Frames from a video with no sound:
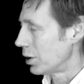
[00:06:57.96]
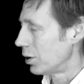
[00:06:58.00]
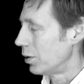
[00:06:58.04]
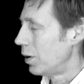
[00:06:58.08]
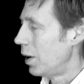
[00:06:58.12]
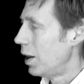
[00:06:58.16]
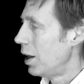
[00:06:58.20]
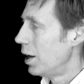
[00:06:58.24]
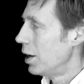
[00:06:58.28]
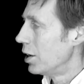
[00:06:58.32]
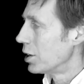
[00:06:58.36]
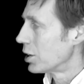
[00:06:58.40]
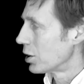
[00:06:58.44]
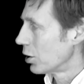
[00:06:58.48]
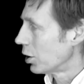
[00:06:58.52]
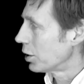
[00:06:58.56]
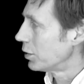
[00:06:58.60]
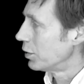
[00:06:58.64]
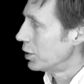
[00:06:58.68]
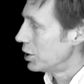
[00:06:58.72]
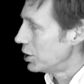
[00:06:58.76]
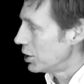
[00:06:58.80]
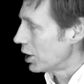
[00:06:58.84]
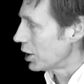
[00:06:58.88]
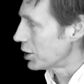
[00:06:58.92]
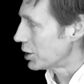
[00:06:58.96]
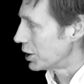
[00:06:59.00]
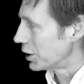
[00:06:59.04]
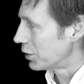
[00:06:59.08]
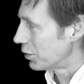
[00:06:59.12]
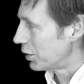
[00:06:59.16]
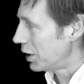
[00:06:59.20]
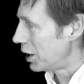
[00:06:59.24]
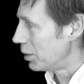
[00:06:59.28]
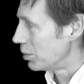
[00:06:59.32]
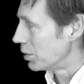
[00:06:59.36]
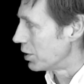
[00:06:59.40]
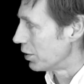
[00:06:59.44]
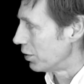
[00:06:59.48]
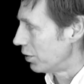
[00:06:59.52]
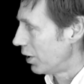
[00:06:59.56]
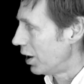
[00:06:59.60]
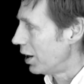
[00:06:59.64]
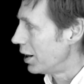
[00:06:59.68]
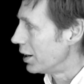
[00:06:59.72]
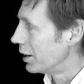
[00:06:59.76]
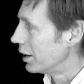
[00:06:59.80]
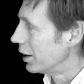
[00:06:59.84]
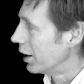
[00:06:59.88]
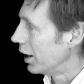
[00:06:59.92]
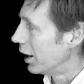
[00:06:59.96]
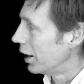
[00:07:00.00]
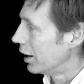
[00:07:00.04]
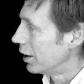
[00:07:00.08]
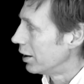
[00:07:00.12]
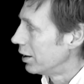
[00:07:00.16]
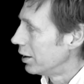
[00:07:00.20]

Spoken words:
So there's a lot of injustice for him to find there.